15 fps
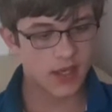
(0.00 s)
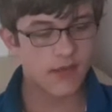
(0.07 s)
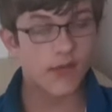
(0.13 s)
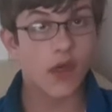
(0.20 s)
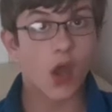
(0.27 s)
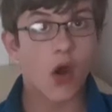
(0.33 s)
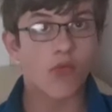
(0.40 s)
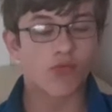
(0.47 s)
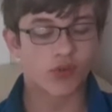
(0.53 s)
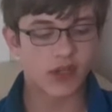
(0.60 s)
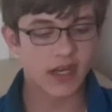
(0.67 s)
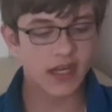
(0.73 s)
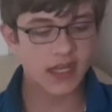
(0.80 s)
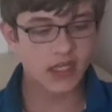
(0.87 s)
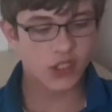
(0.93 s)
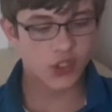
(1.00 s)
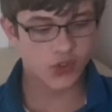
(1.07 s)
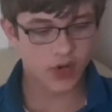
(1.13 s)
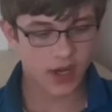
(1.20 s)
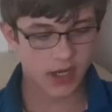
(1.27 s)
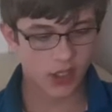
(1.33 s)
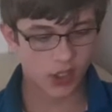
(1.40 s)
They are really
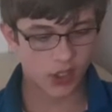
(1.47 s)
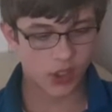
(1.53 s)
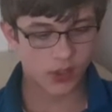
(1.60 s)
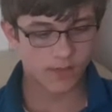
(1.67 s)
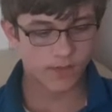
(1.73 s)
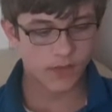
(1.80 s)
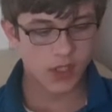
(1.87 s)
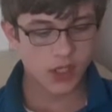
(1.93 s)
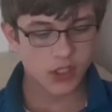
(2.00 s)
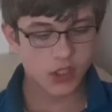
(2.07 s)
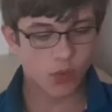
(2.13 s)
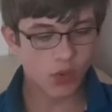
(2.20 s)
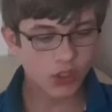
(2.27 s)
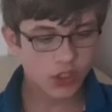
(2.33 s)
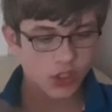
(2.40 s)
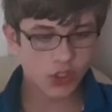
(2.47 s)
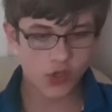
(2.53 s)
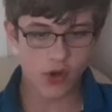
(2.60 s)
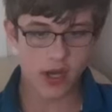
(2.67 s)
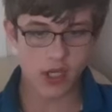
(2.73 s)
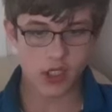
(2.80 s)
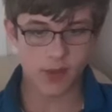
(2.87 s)
strange. So what's
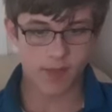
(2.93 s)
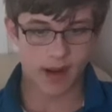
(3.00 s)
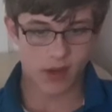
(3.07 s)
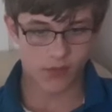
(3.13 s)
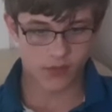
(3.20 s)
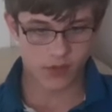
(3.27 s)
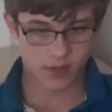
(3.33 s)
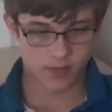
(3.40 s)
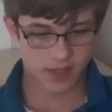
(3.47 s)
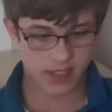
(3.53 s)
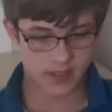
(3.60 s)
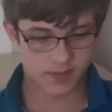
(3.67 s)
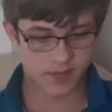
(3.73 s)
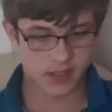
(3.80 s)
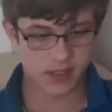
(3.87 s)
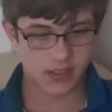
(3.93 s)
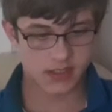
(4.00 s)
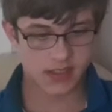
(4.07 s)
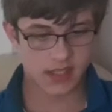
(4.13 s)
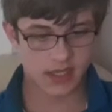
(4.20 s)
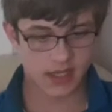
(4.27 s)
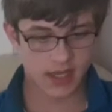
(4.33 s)
strange about them is because
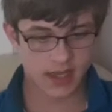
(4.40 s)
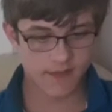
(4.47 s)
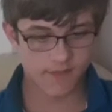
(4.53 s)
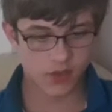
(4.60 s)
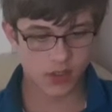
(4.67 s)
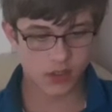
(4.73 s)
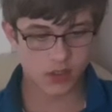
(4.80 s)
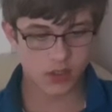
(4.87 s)
they have